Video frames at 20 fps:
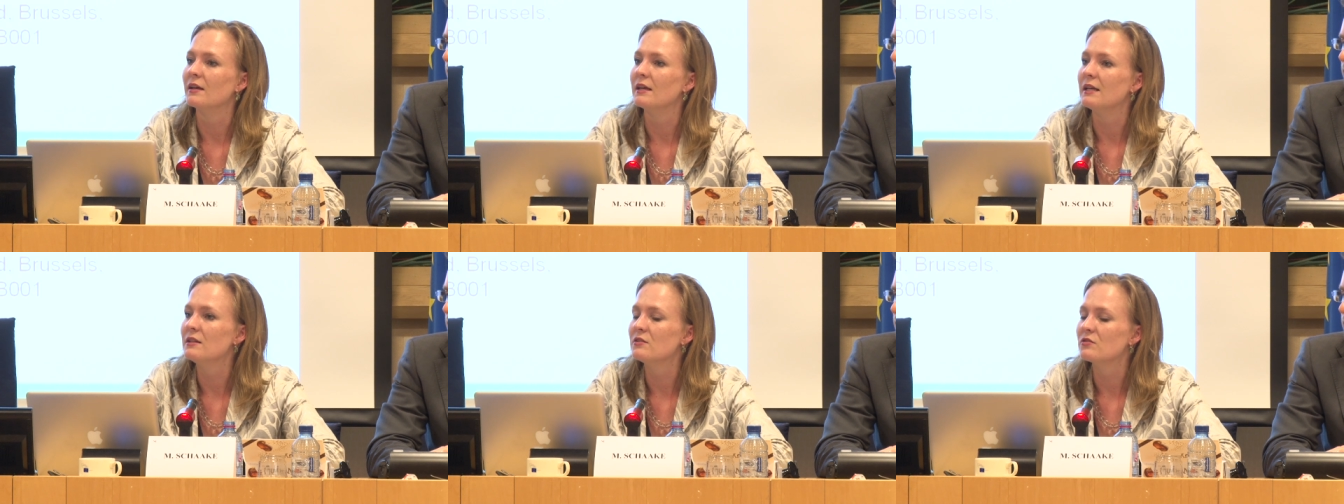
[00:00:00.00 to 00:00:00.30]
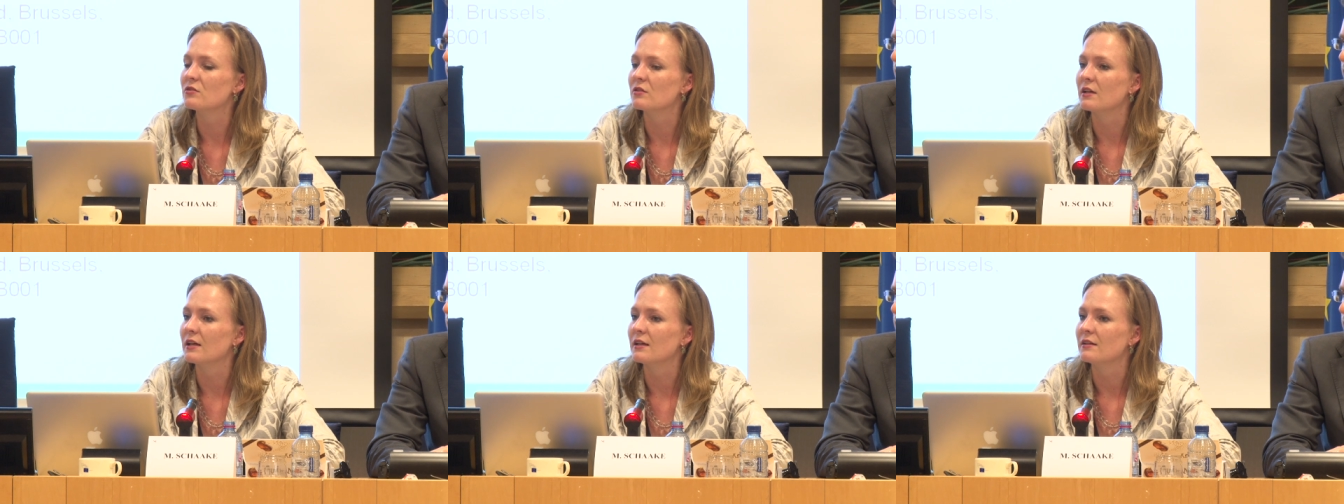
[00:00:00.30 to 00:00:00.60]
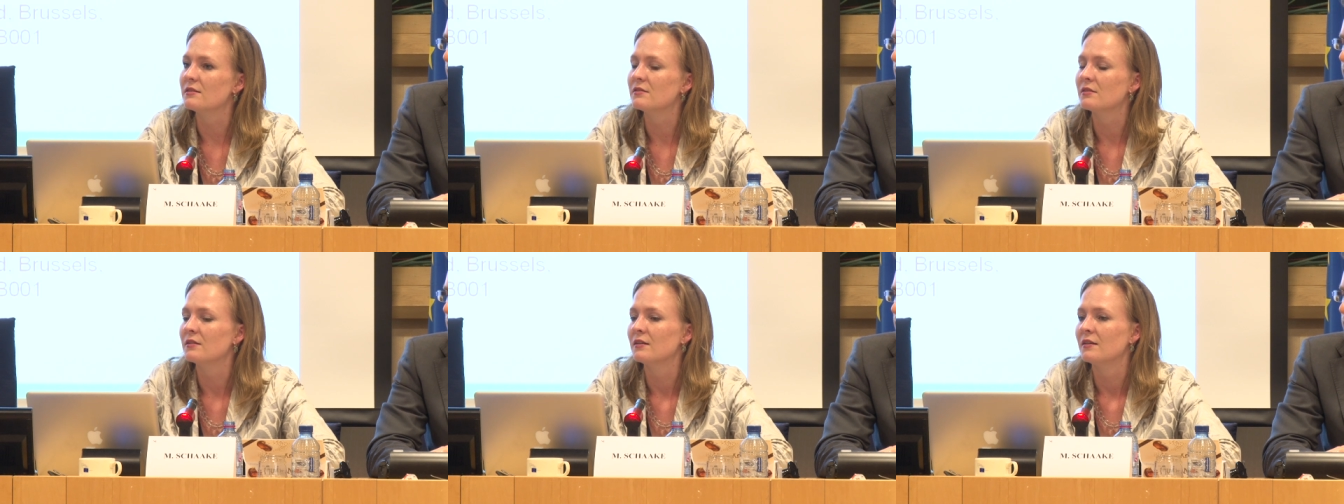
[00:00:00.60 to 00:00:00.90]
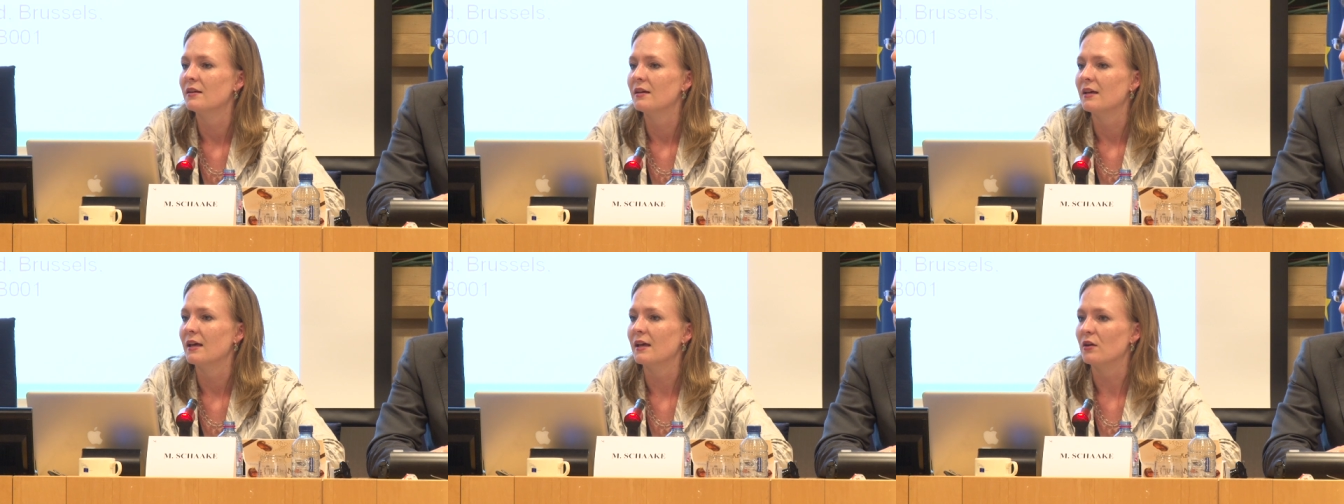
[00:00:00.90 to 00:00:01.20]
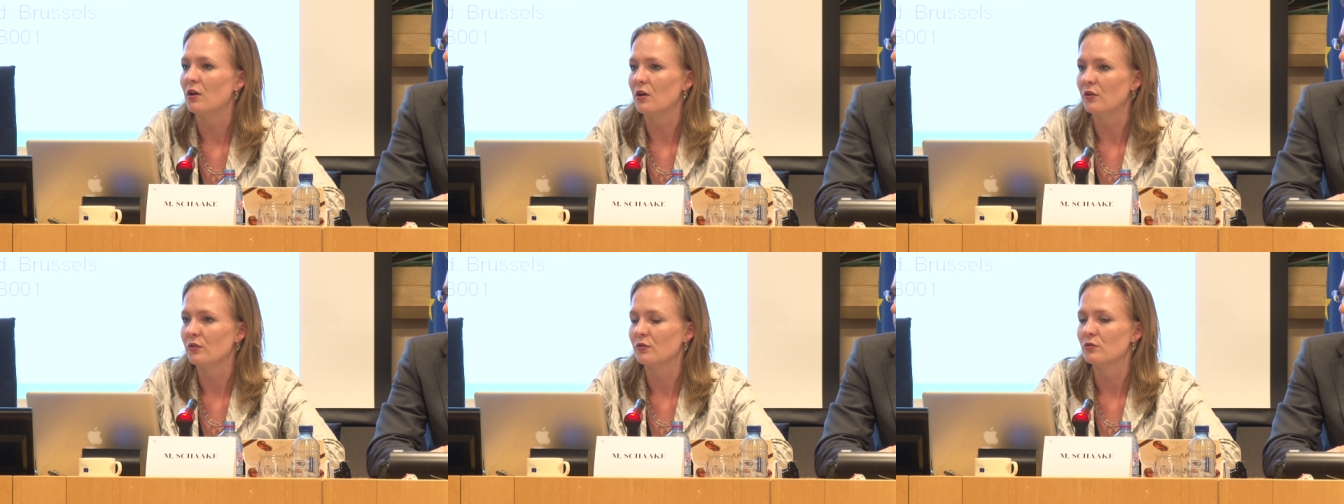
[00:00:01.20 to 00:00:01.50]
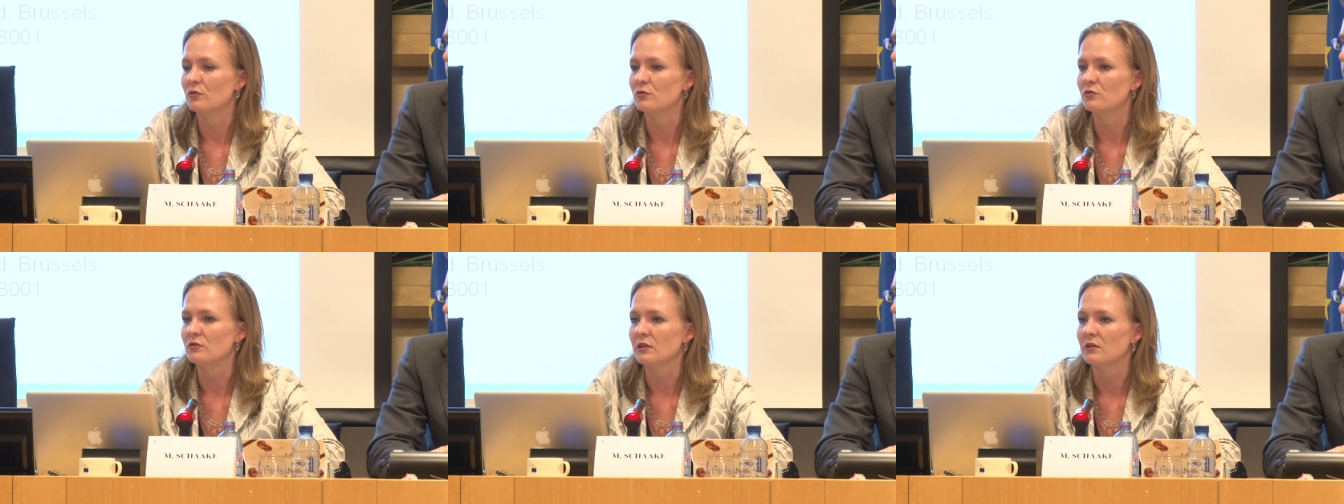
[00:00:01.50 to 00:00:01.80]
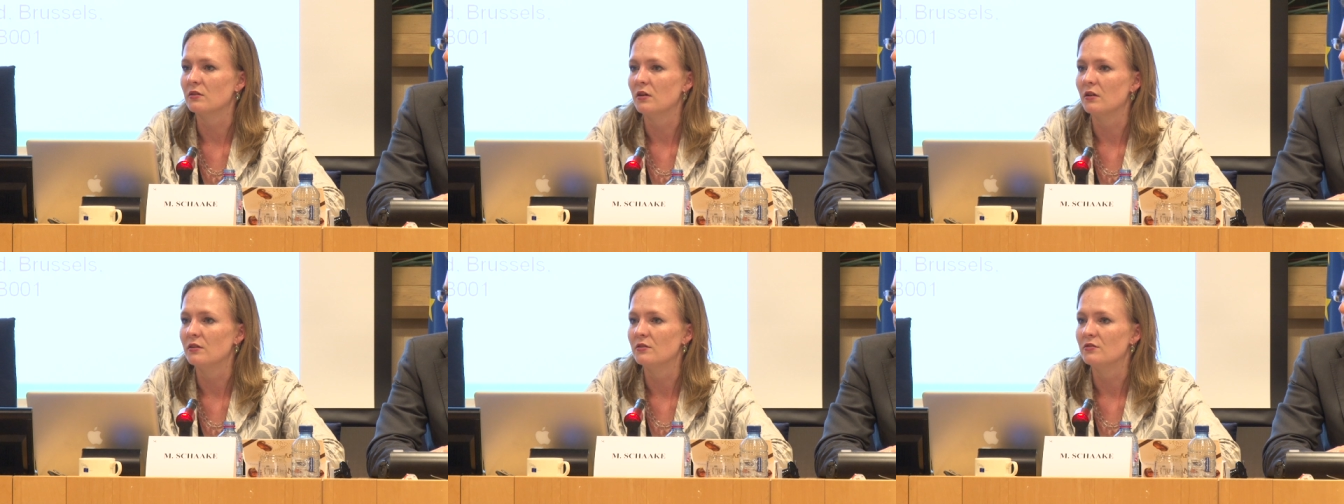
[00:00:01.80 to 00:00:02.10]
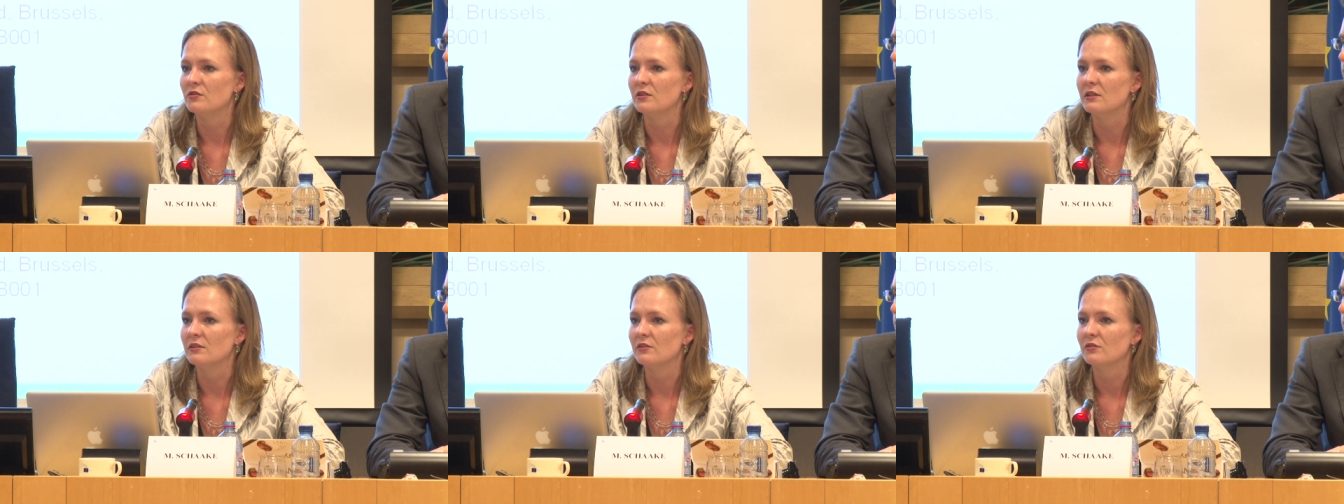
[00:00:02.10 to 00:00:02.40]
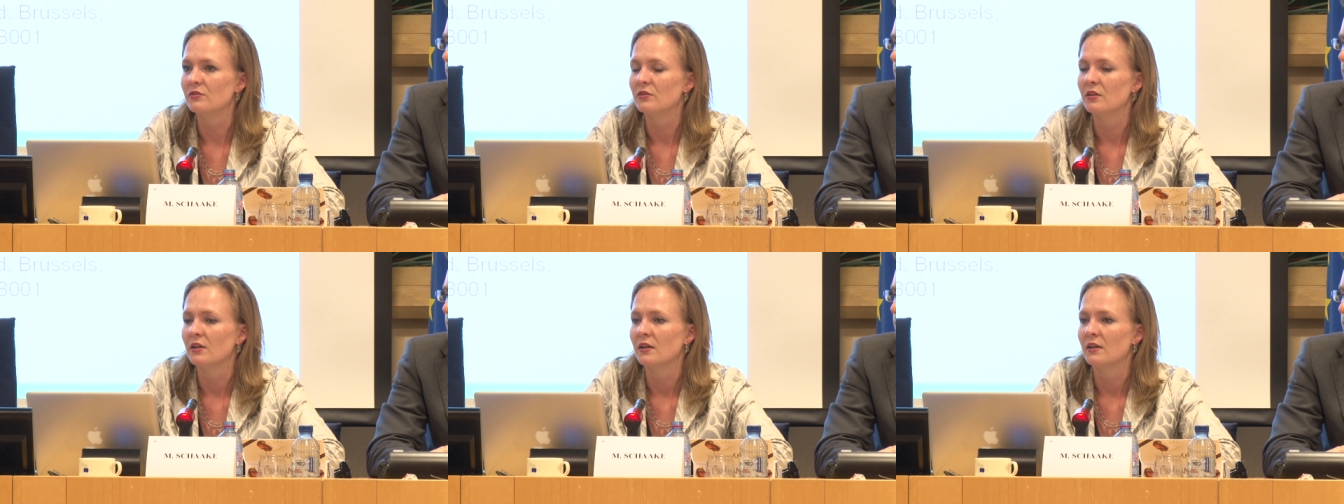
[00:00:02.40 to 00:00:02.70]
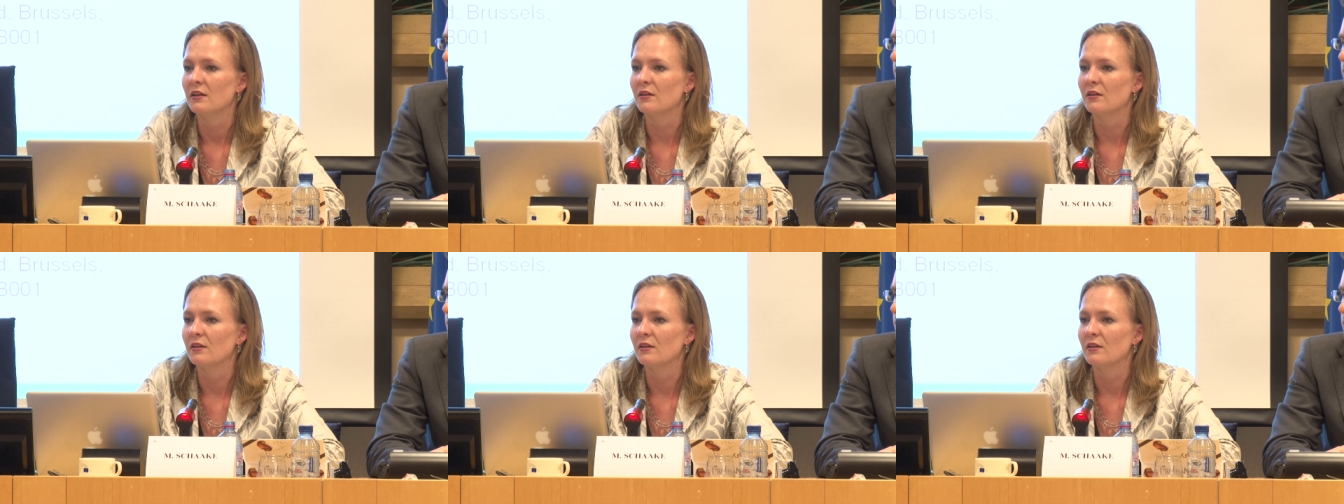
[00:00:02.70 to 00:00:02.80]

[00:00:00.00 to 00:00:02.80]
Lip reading: internet, and other new technologies